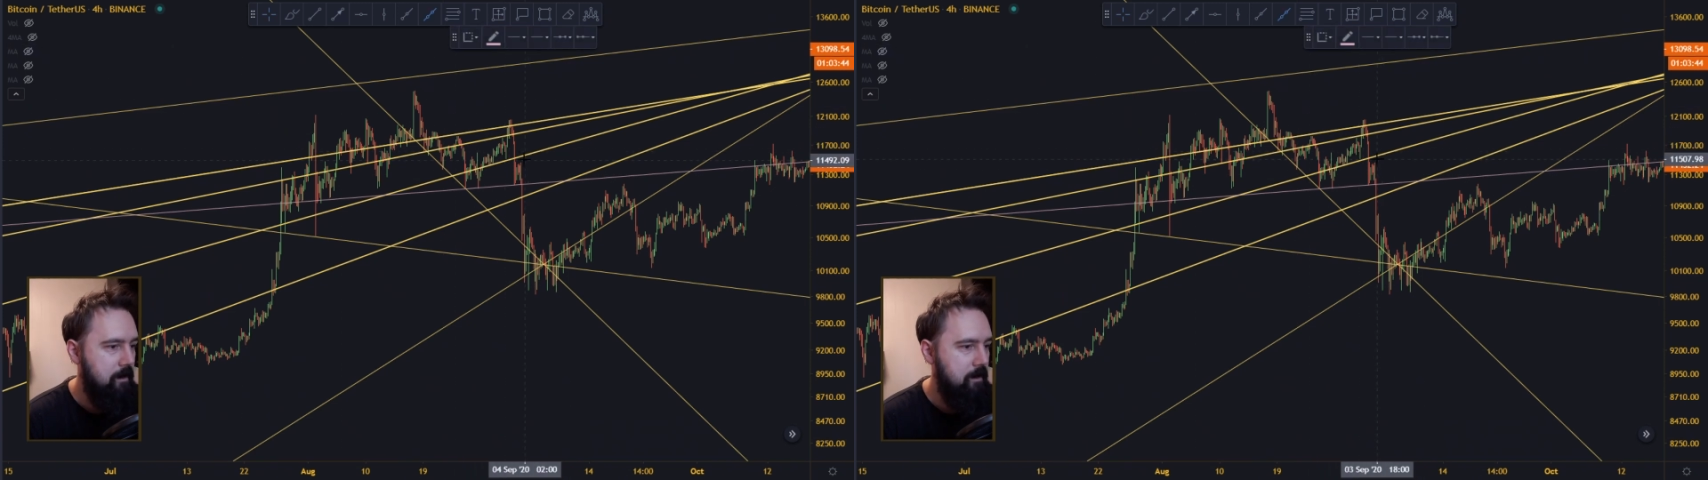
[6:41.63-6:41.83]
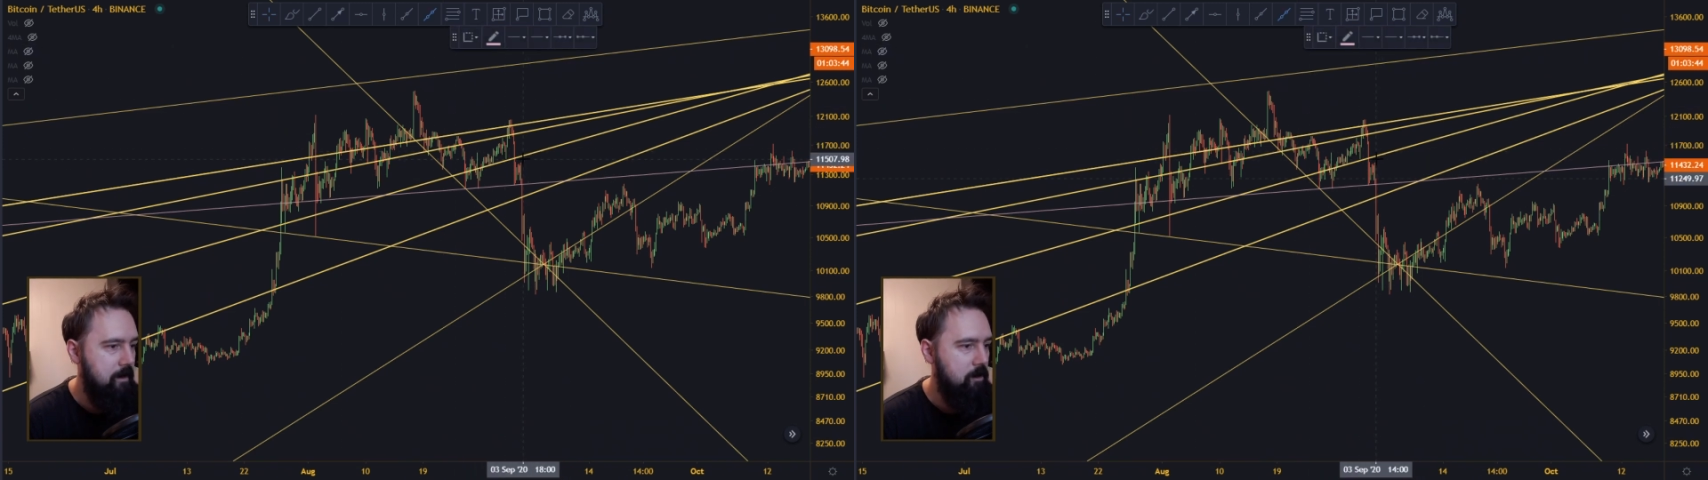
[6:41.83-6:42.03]

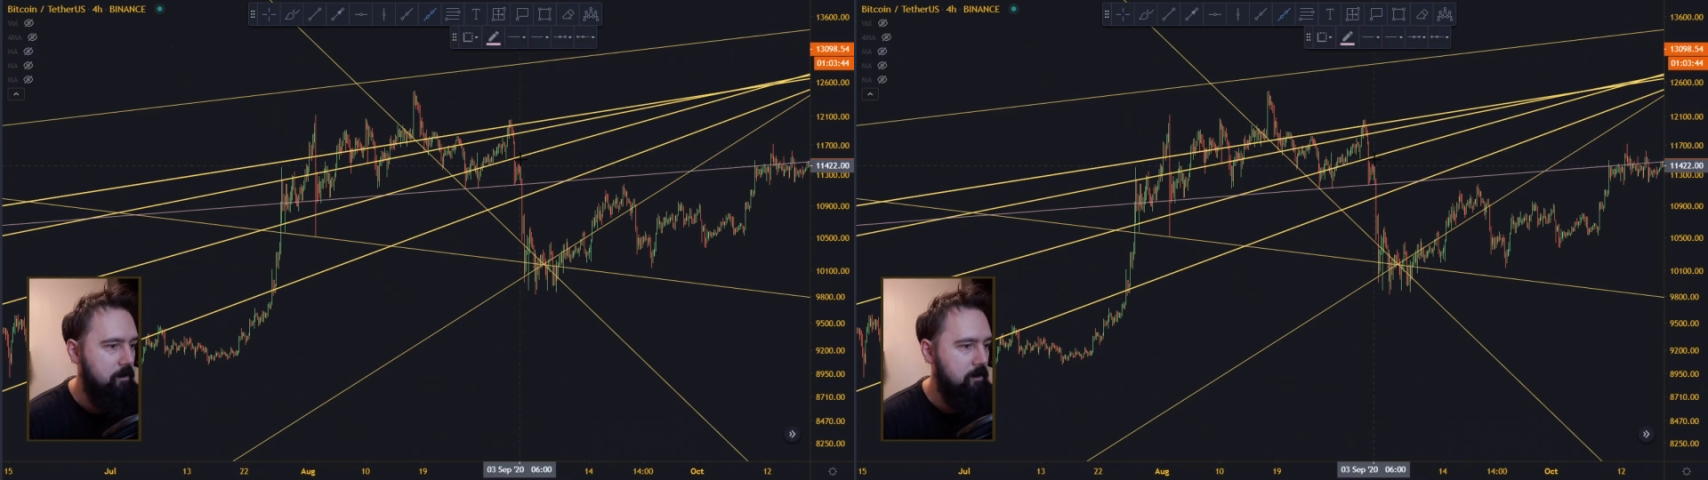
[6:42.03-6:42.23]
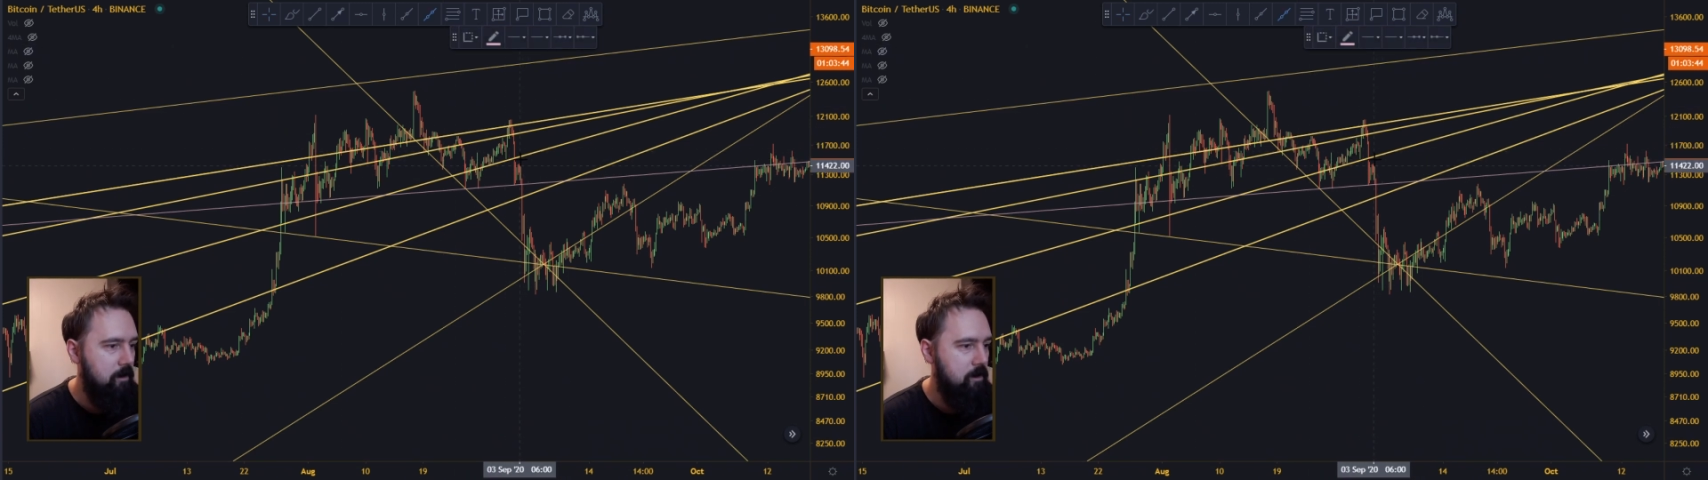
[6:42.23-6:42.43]
This
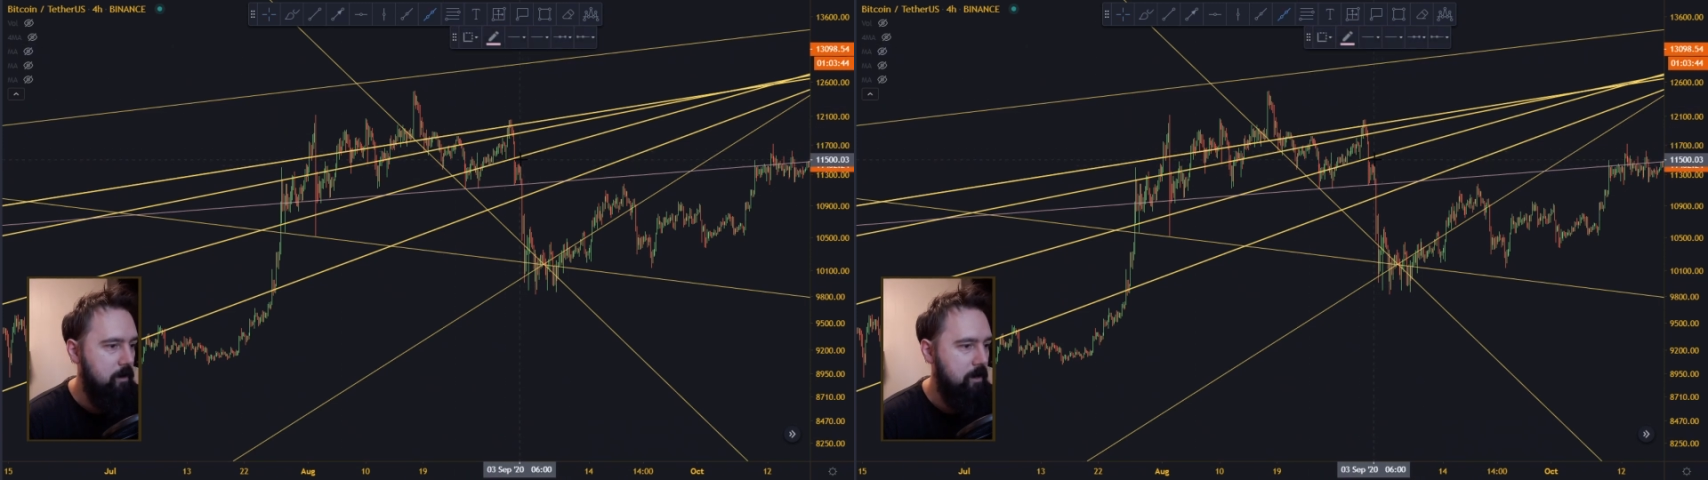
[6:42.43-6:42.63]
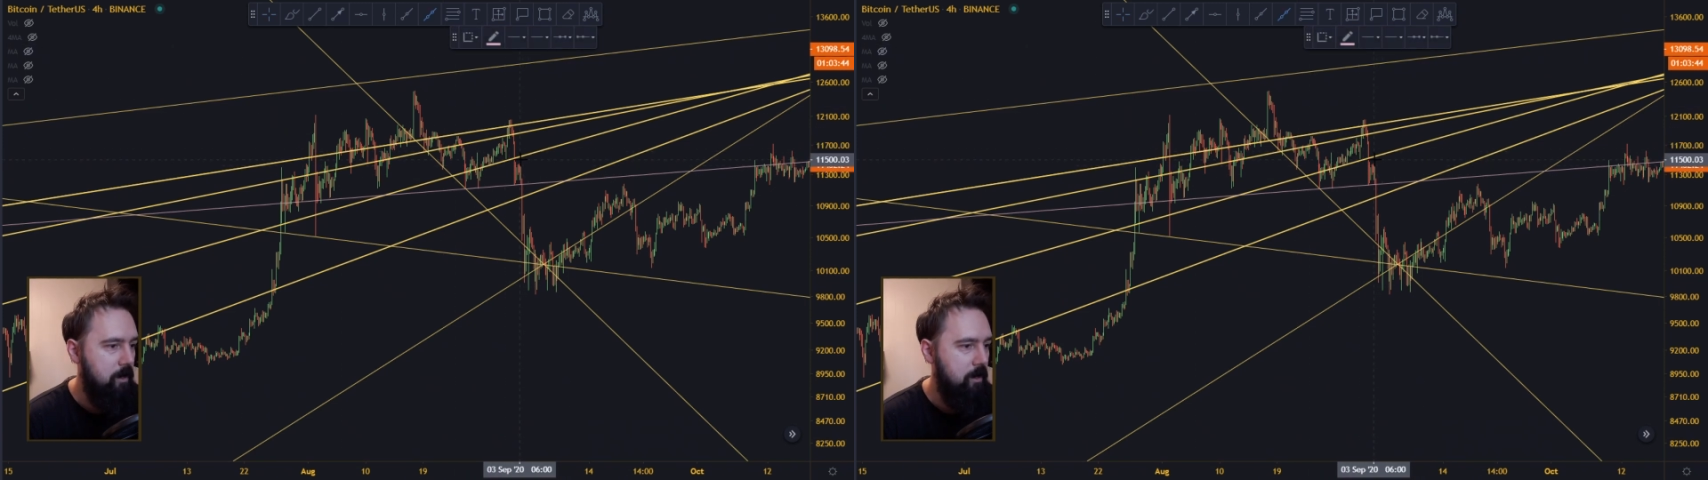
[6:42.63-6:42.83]

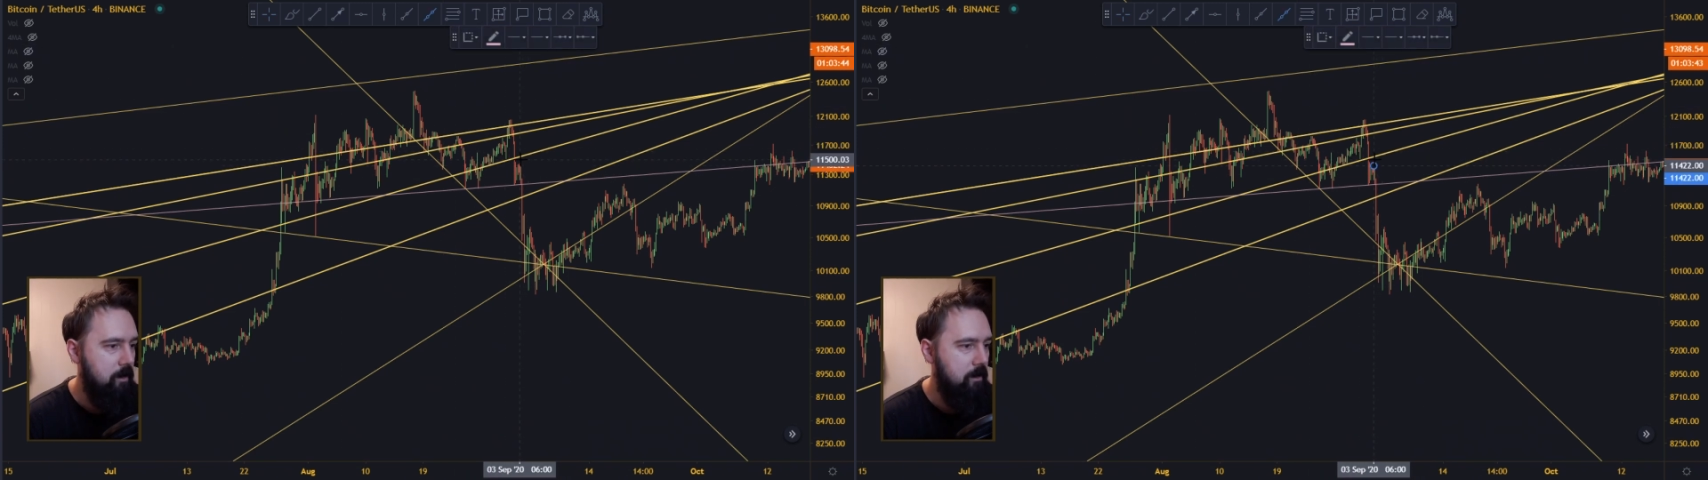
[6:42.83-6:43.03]
one here,